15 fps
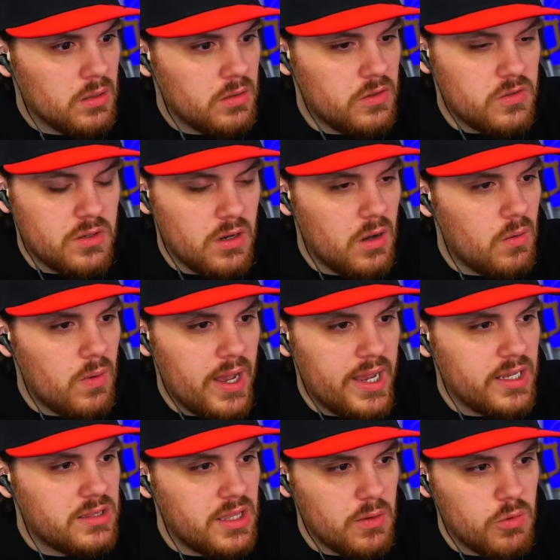There's no way,
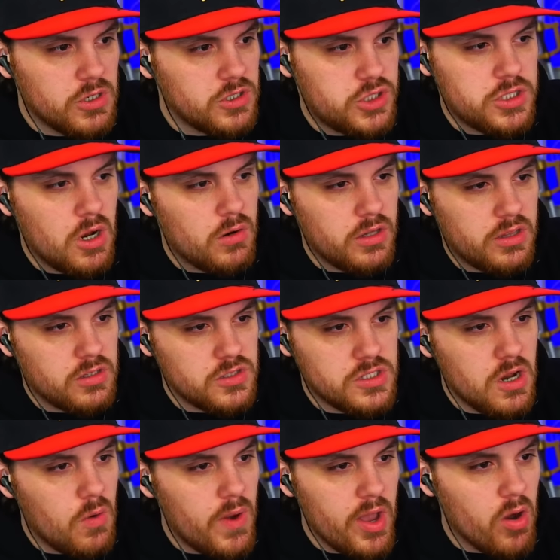they would have showed it. There's
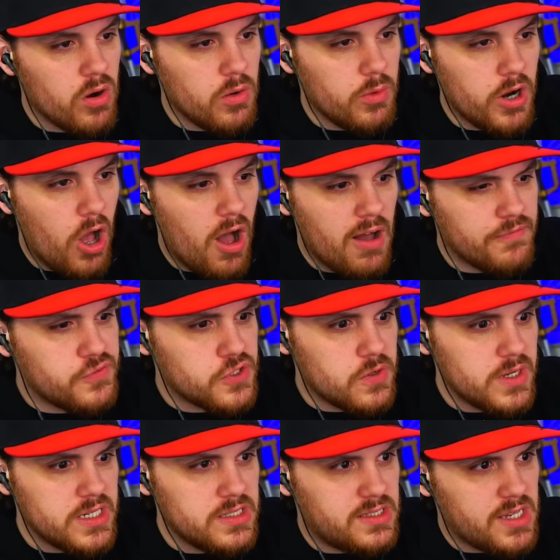no way Oda would off
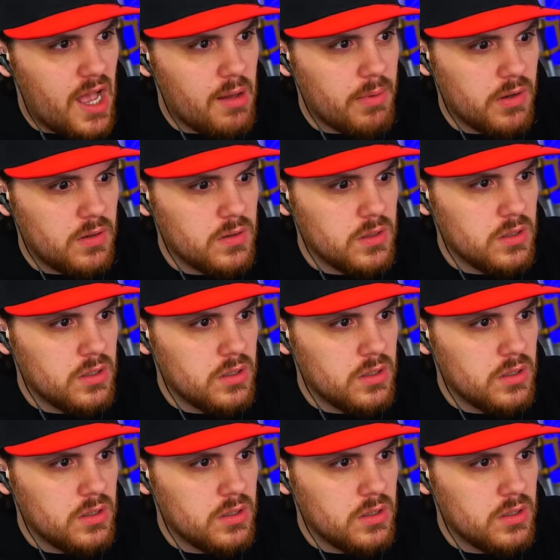screen Sabo.No,